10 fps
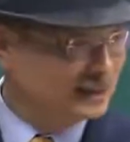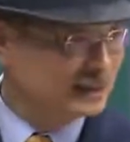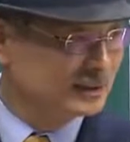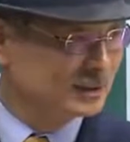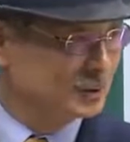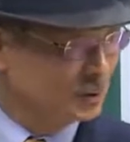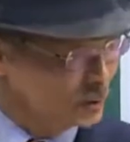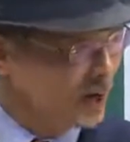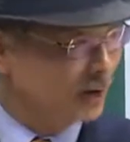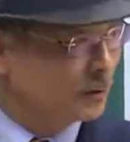is
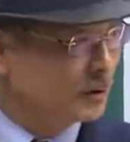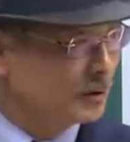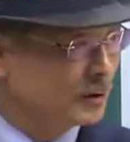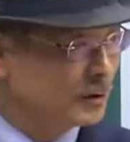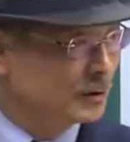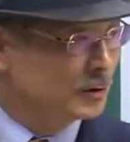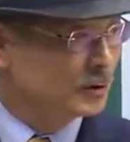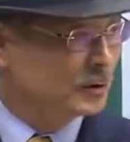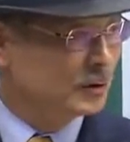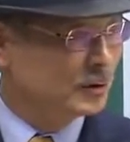kind,
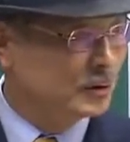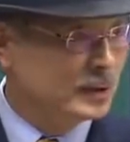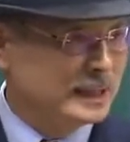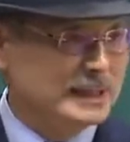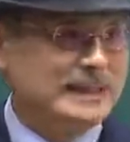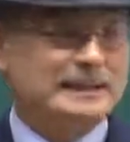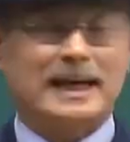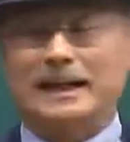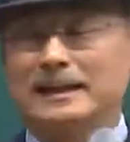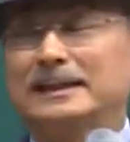
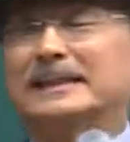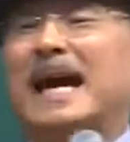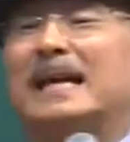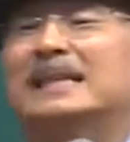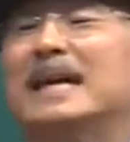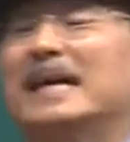and it is not